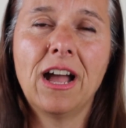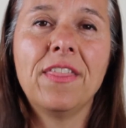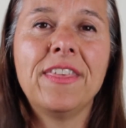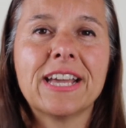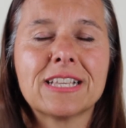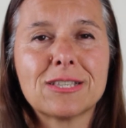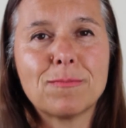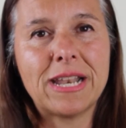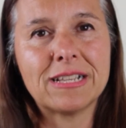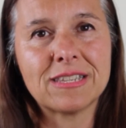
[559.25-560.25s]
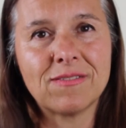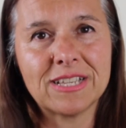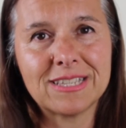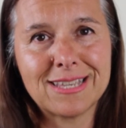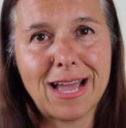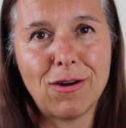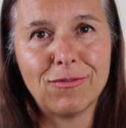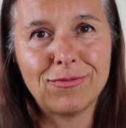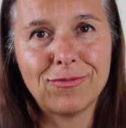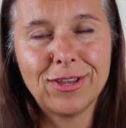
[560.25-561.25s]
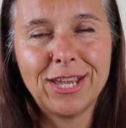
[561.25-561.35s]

at the expense of herself.